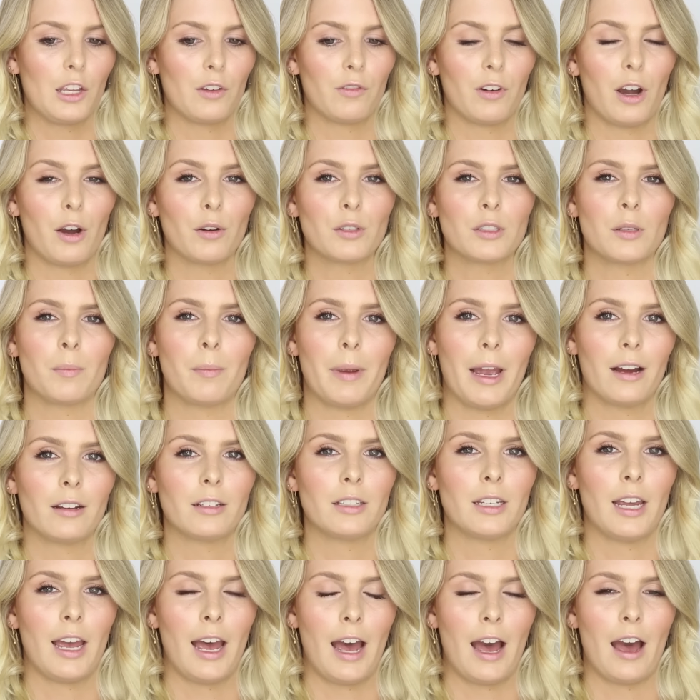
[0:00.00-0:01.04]
If I was
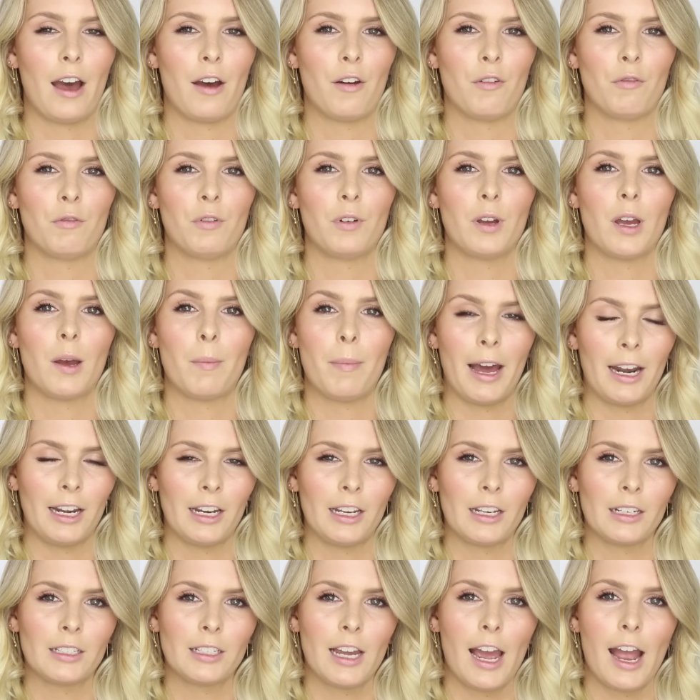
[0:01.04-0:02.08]
about to have a
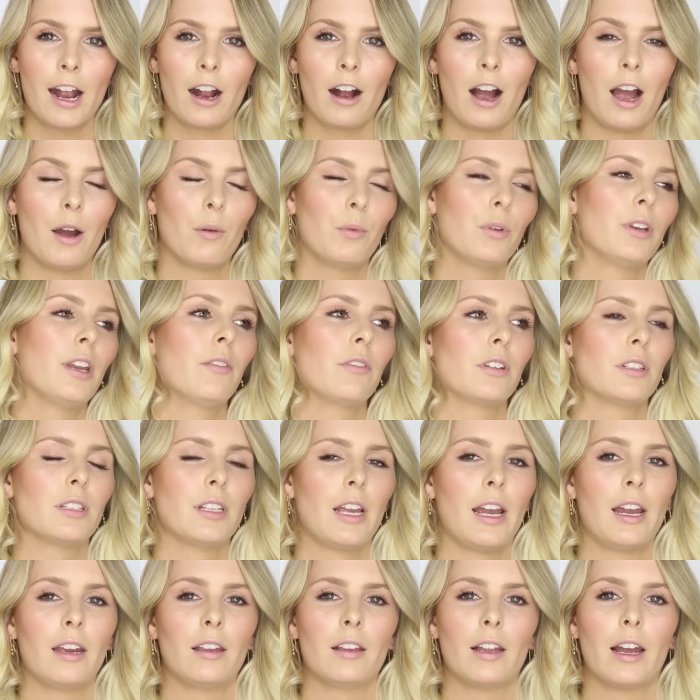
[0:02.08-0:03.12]
panic attack, I would never
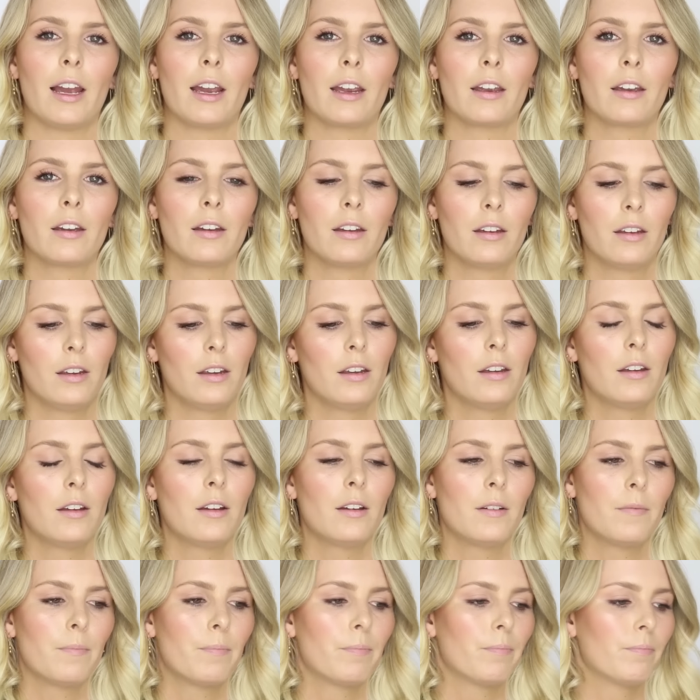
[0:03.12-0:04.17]
say, like,
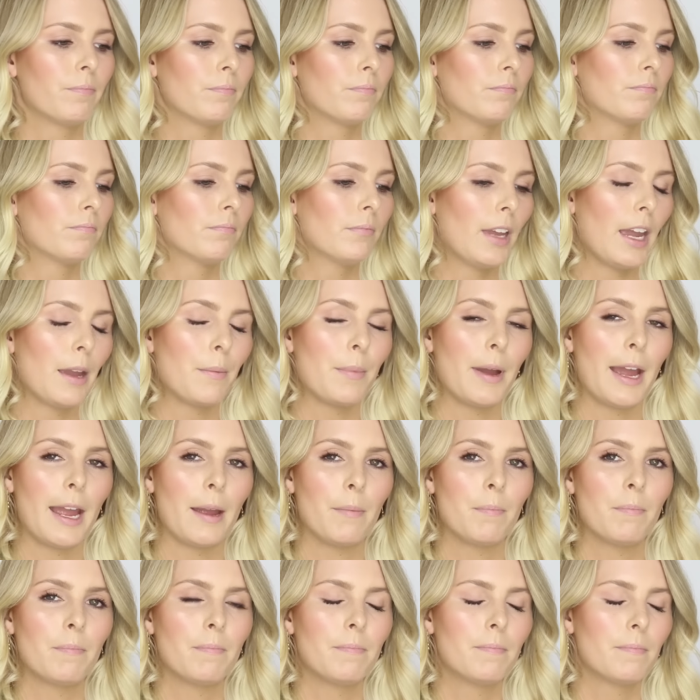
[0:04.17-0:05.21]
hey
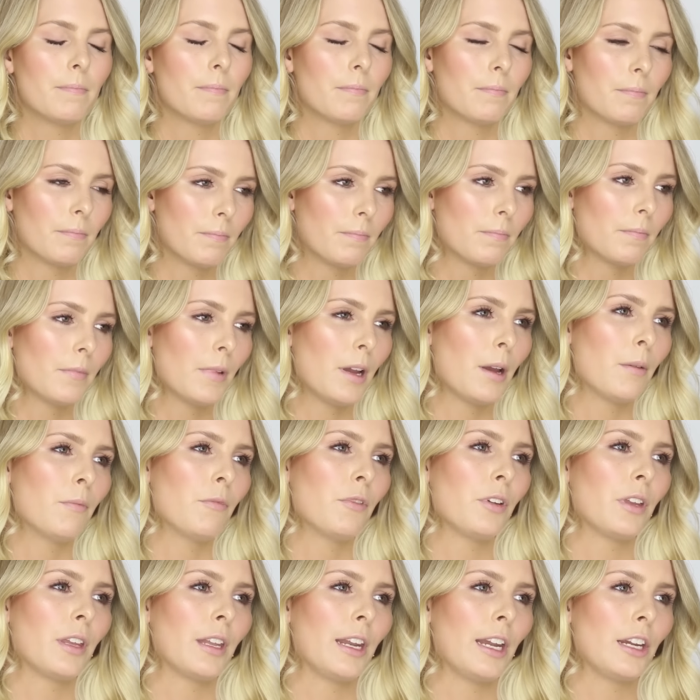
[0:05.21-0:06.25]
babe, I'm
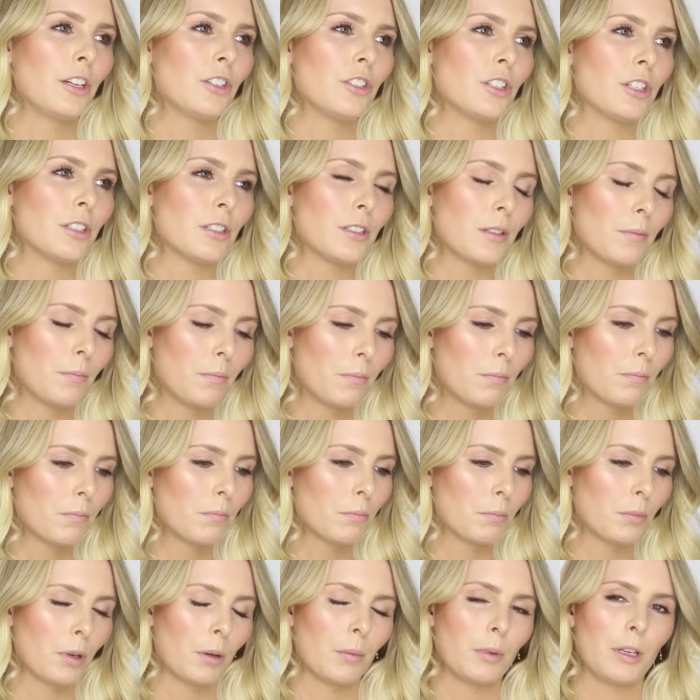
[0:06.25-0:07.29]
feeling anxious,
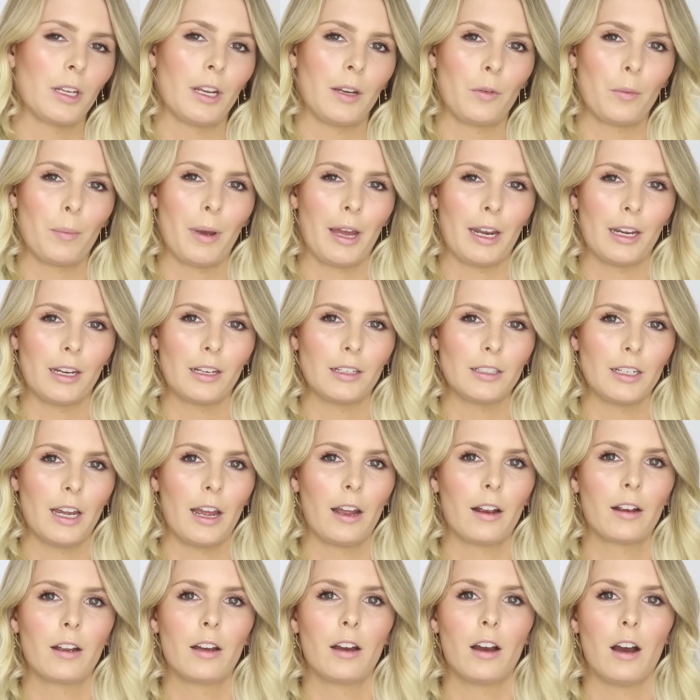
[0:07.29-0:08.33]
probably gonna have a panic
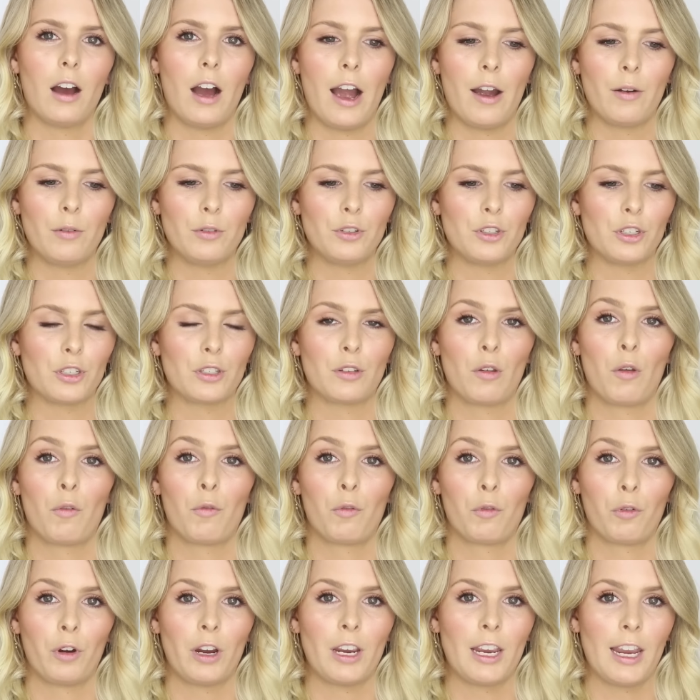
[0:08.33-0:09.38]
attack. I would just
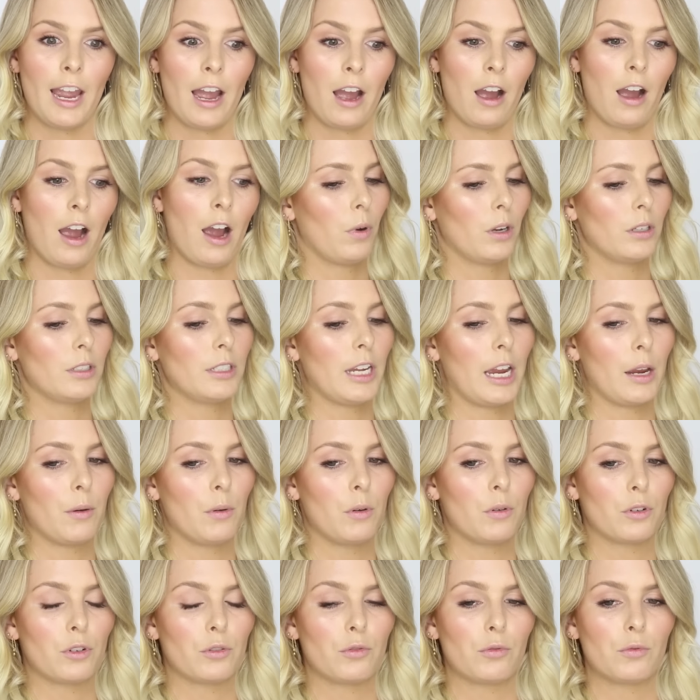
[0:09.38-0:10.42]
freak out. One day
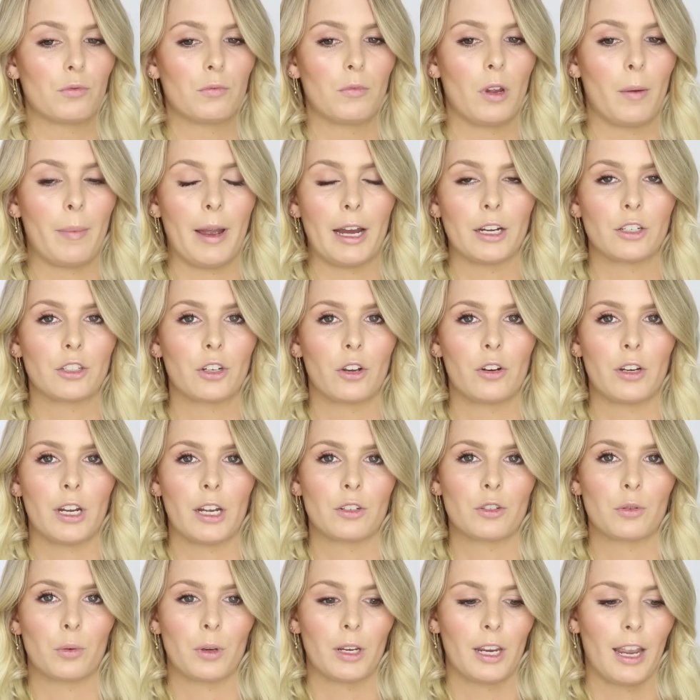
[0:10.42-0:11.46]
we were about to go
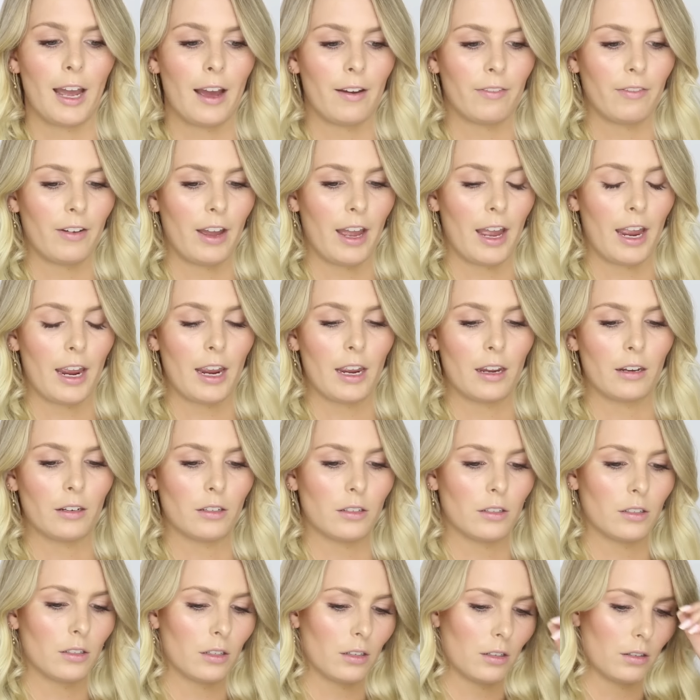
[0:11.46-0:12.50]
down to a cafe
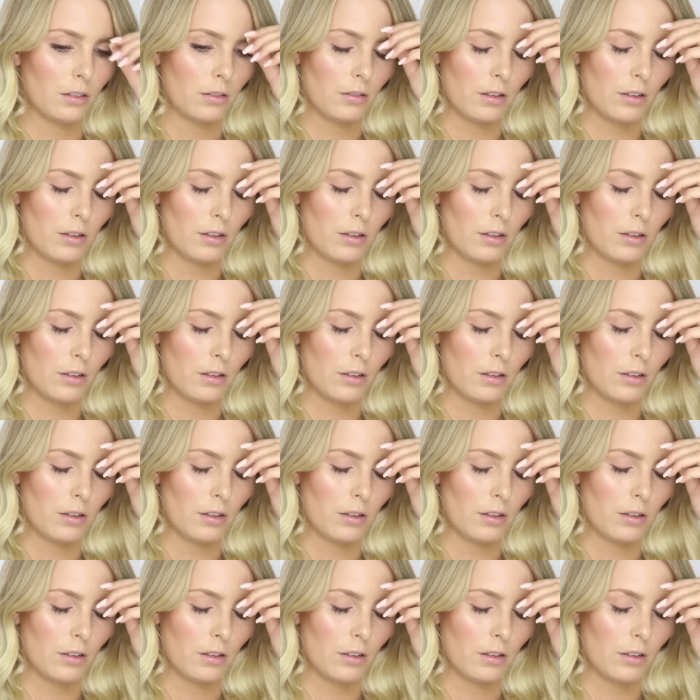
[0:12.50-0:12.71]
and